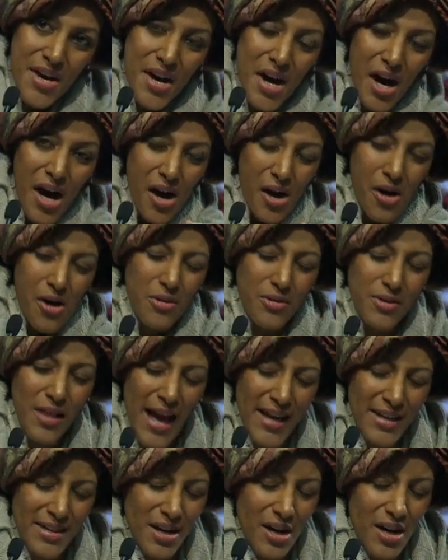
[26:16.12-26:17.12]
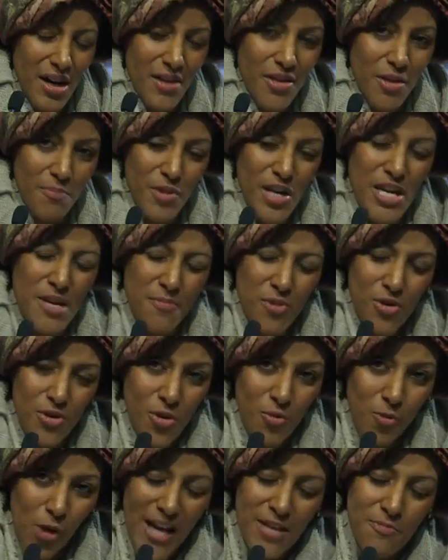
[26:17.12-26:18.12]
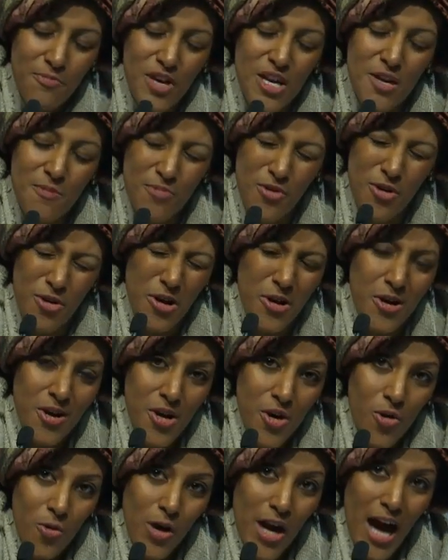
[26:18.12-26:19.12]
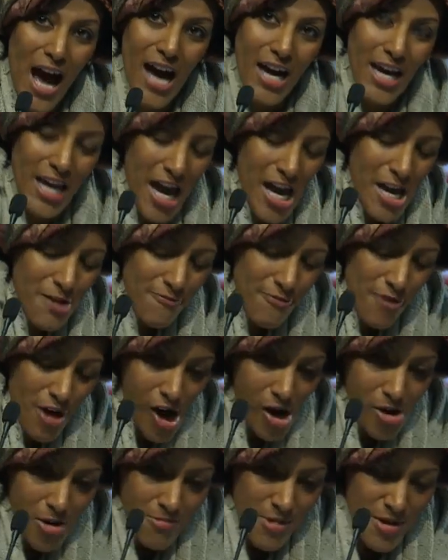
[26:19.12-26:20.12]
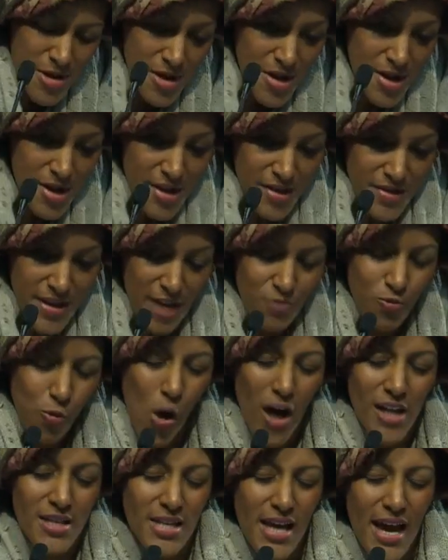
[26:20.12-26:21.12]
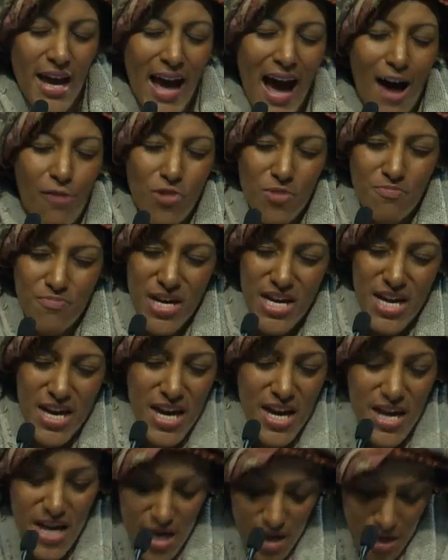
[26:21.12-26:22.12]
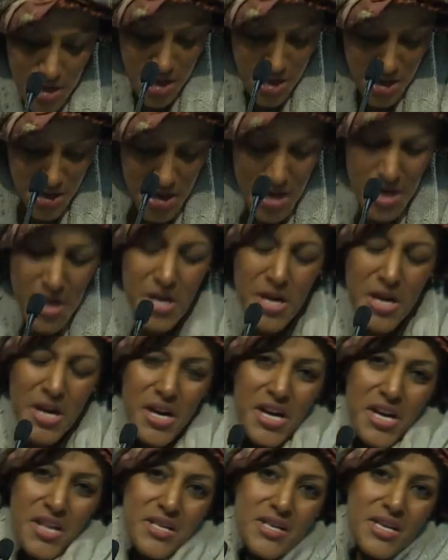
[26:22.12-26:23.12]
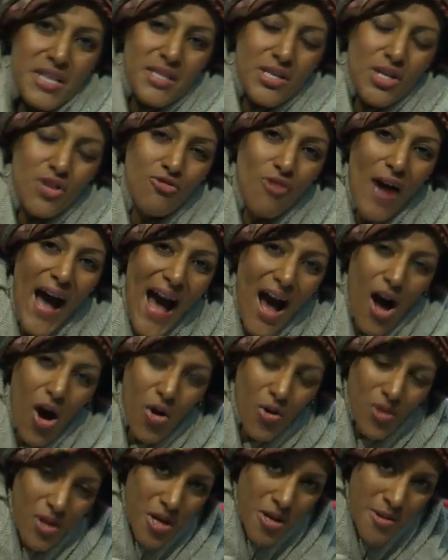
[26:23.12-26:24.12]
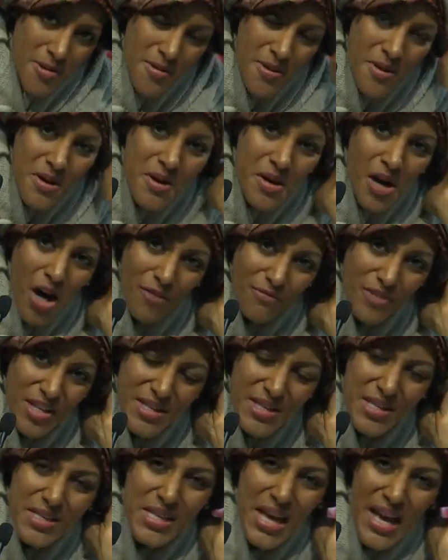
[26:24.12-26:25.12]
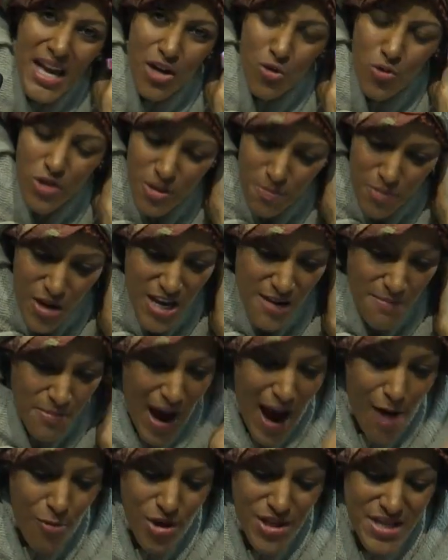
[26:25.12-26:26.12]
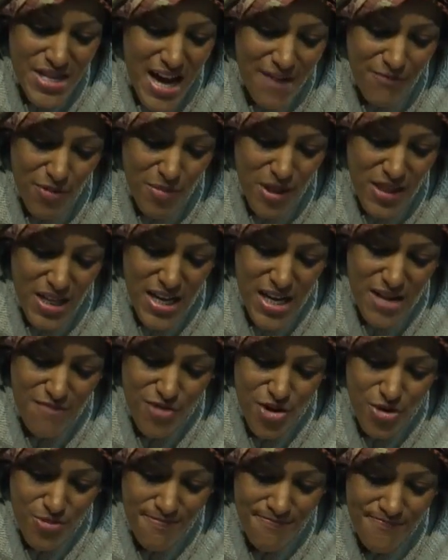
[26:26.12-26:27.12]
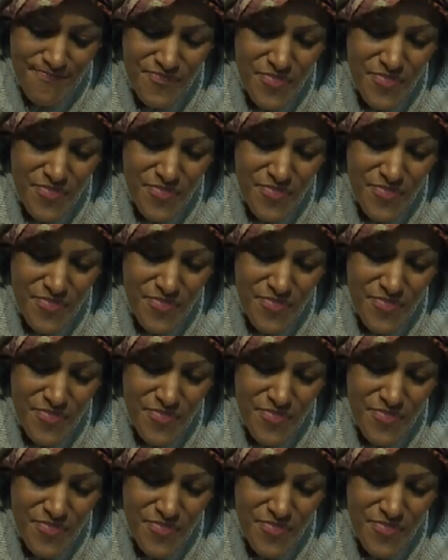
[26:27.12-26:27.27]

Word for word: like the other people, the white people where I came from, that one day I would be here in this crowd of distinguished people. I would never believe you.